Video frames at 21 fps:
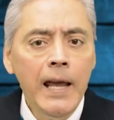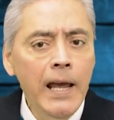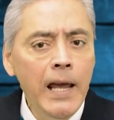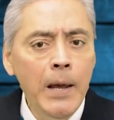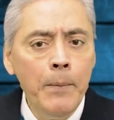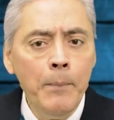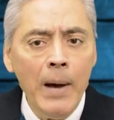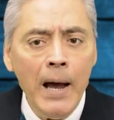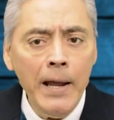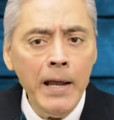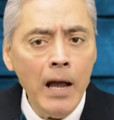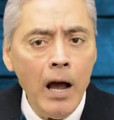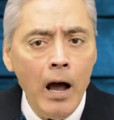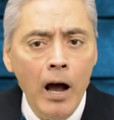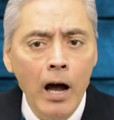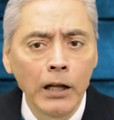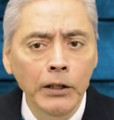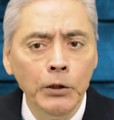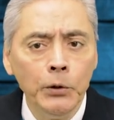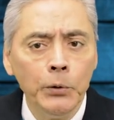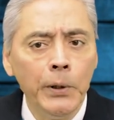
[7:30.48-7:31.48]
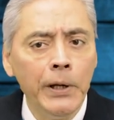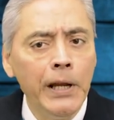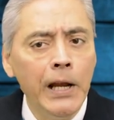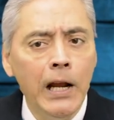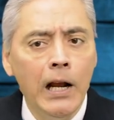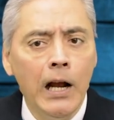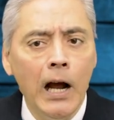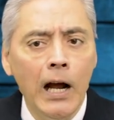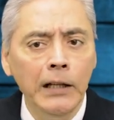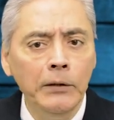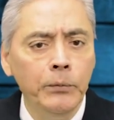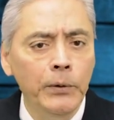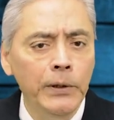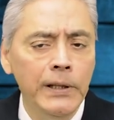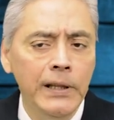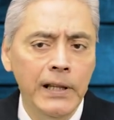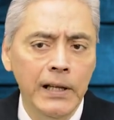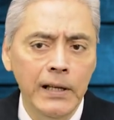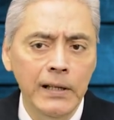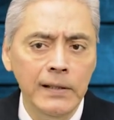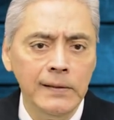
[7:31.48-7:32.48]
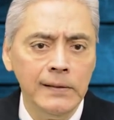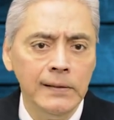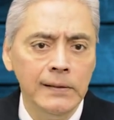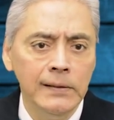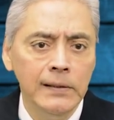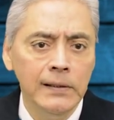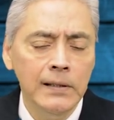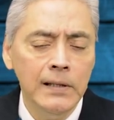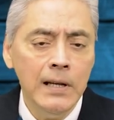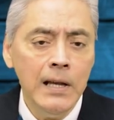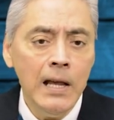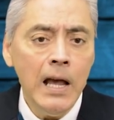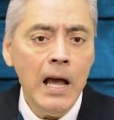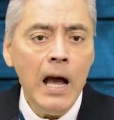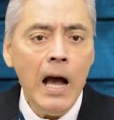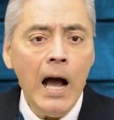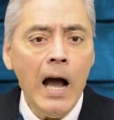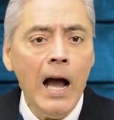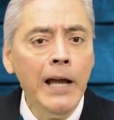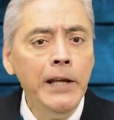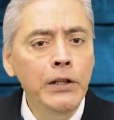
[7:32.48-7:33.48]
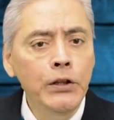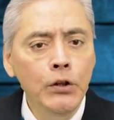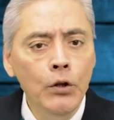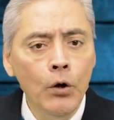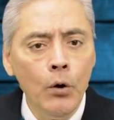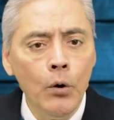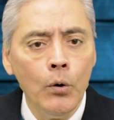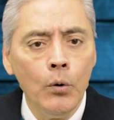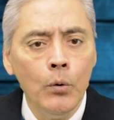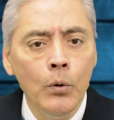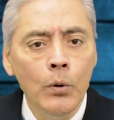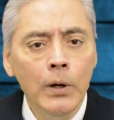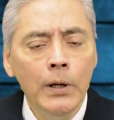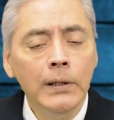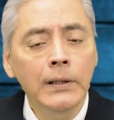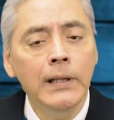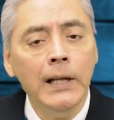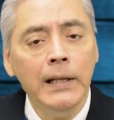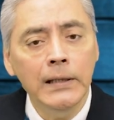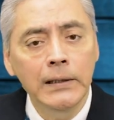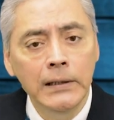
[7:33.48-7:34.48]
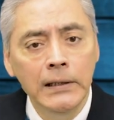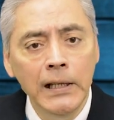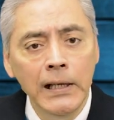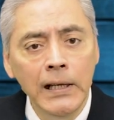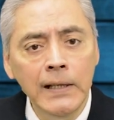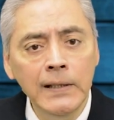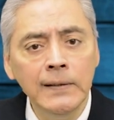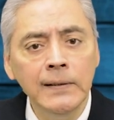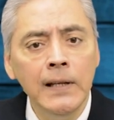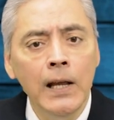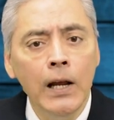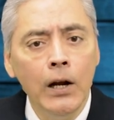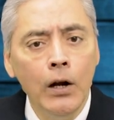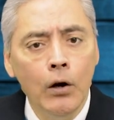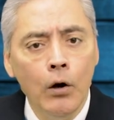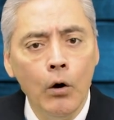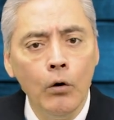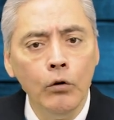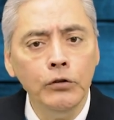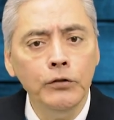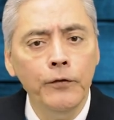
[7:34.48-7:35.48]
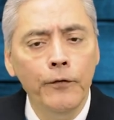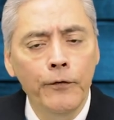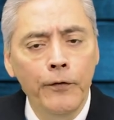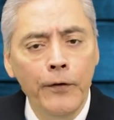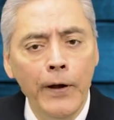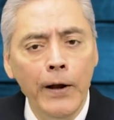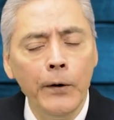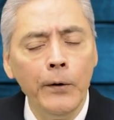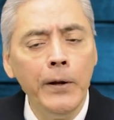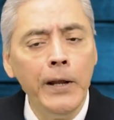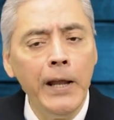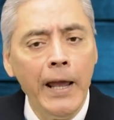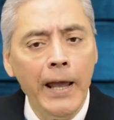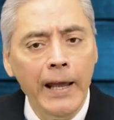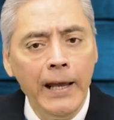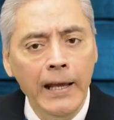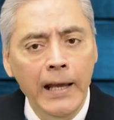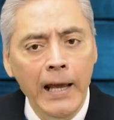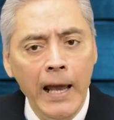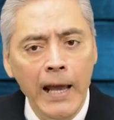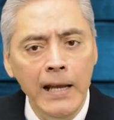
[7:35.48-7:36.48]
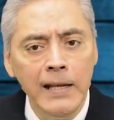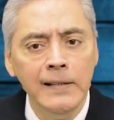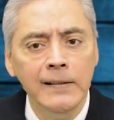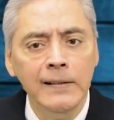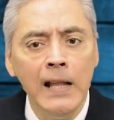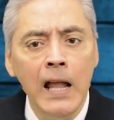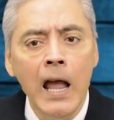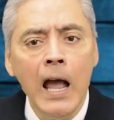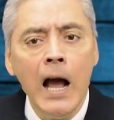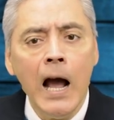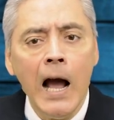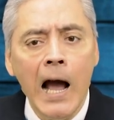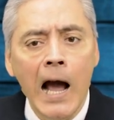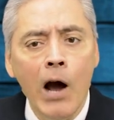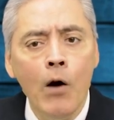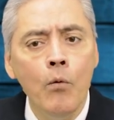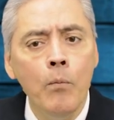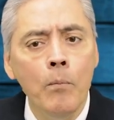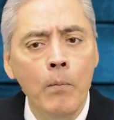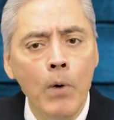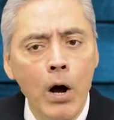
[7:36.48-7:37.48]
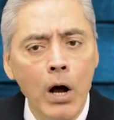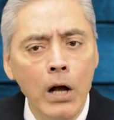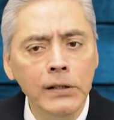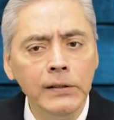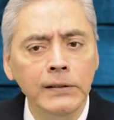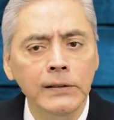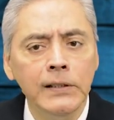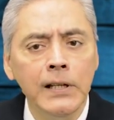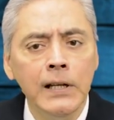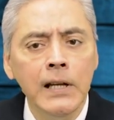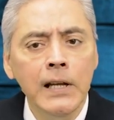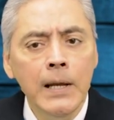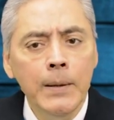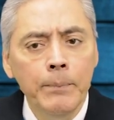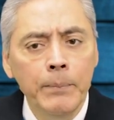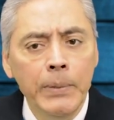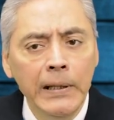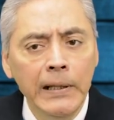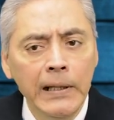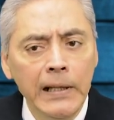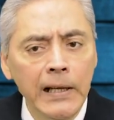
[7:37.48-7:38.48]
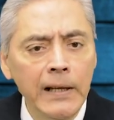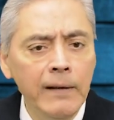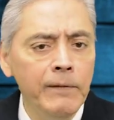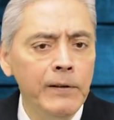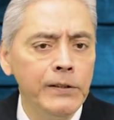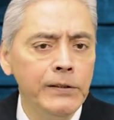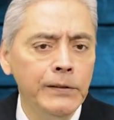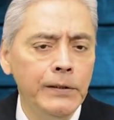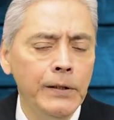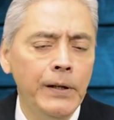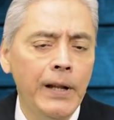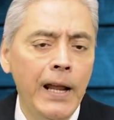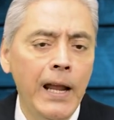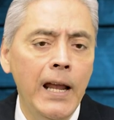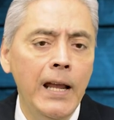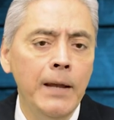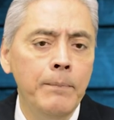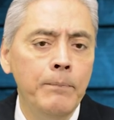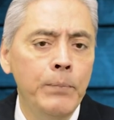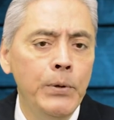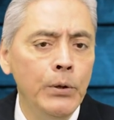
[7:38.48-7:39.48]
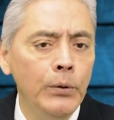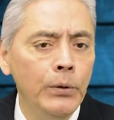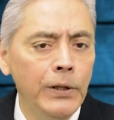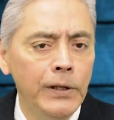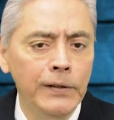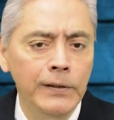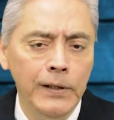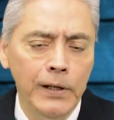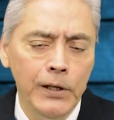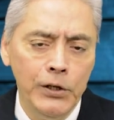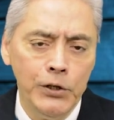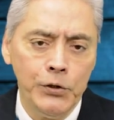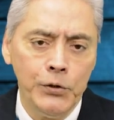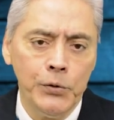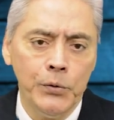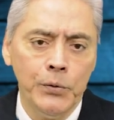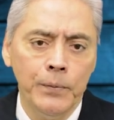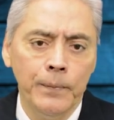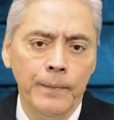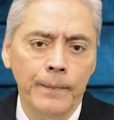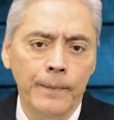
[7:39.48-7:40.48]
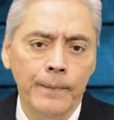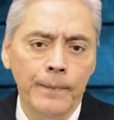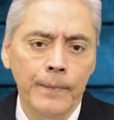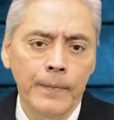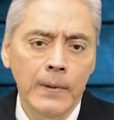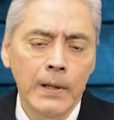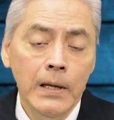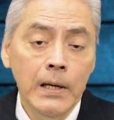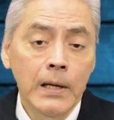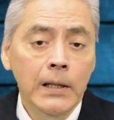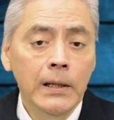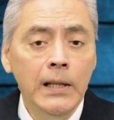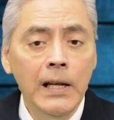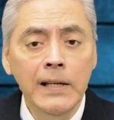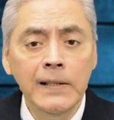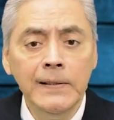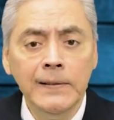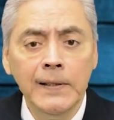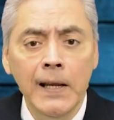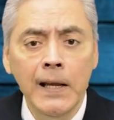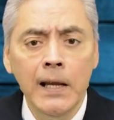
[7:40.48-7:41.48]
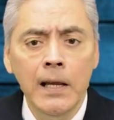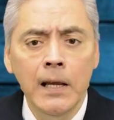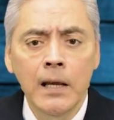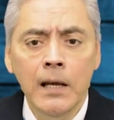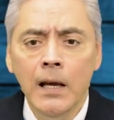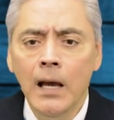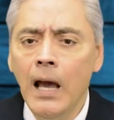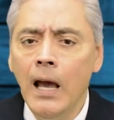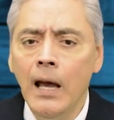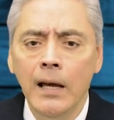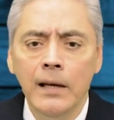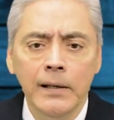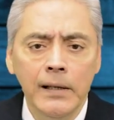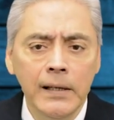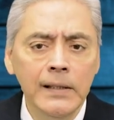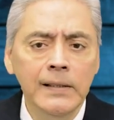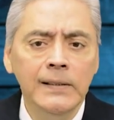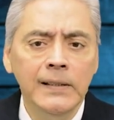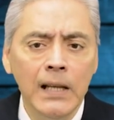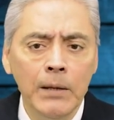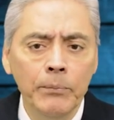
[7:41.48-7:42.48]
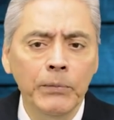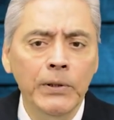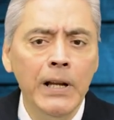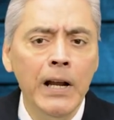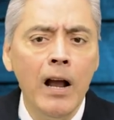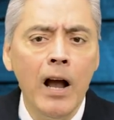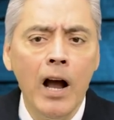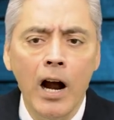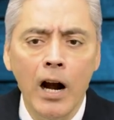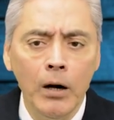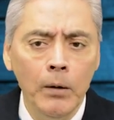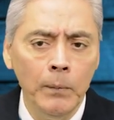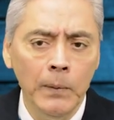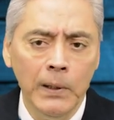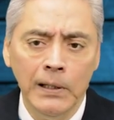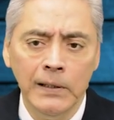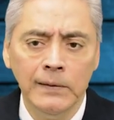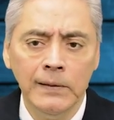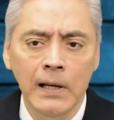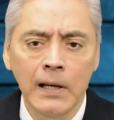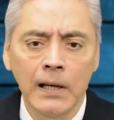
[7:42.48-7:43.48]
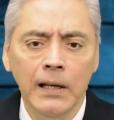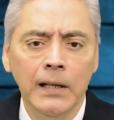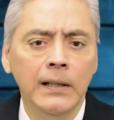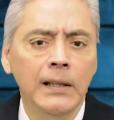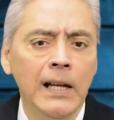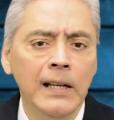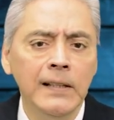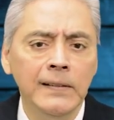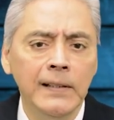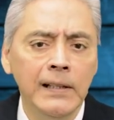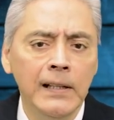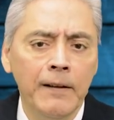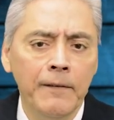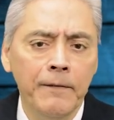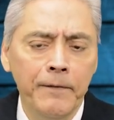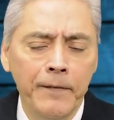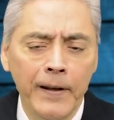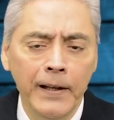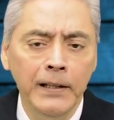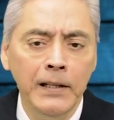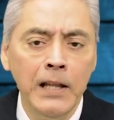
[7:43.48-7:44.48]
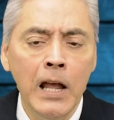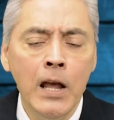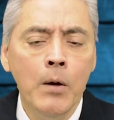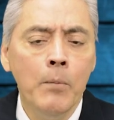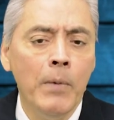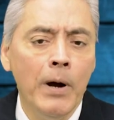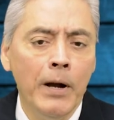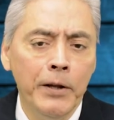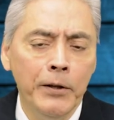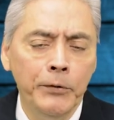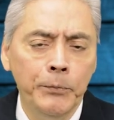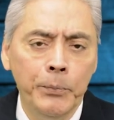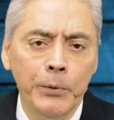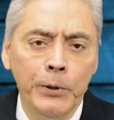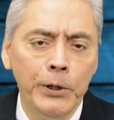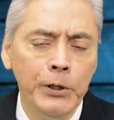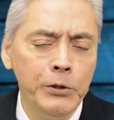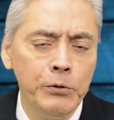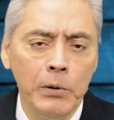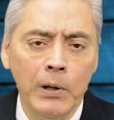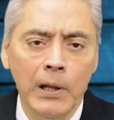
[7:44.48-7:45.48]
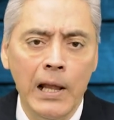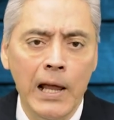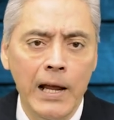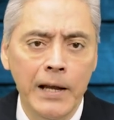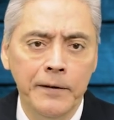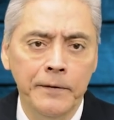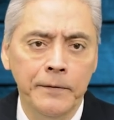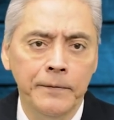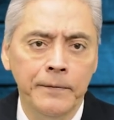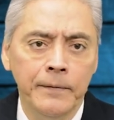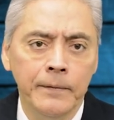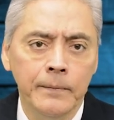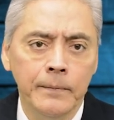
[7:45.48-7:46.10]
Am I honoring God with this? I know that this goes very against how most believers today view this issue. They say, ah, it's something harmless. It doesn't affect my spiritual life.